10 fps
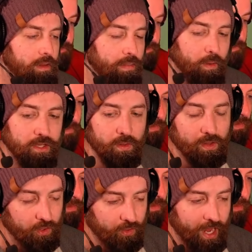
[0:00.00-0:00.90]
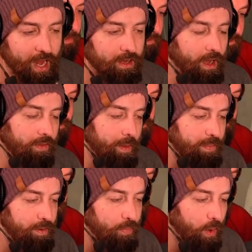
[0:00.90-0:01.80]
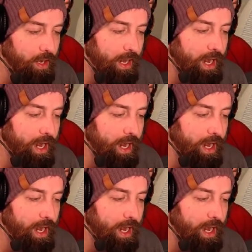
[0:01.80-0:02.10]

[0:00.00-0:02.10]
But we do hit the grenade on that pinpoint